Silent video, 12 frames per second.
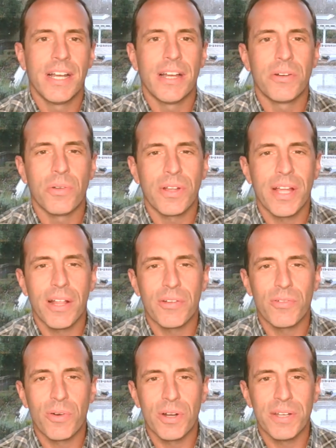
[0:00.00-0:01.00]
Northern
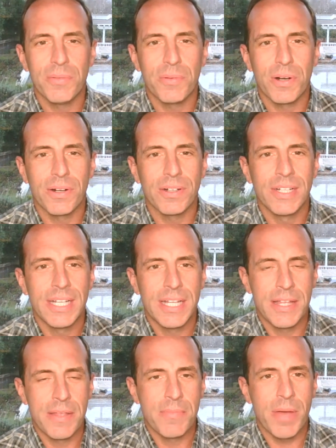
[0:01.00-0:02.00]
California, where
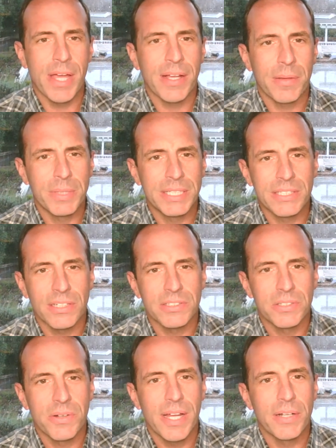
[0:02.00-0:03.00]
my company is
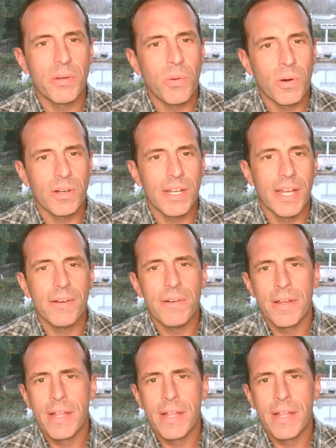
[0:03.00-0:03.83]
also headquartered now.